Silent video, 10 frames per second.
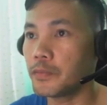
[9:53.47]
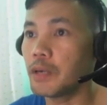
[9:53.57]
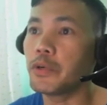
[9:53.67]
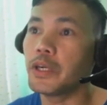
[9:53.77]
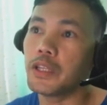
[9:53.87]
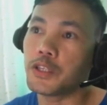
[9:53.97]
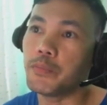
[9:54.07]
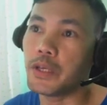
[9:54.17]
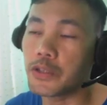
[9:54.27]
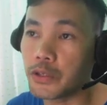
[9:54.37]
number that is
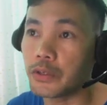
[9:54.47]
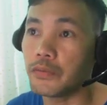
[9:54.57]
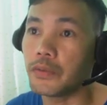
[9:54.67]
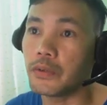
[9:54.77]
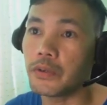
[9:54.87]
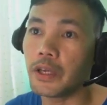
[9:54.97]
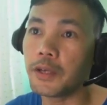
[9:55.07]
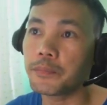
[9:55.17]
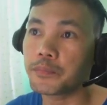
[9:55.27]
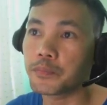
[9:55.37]
being served. Okay,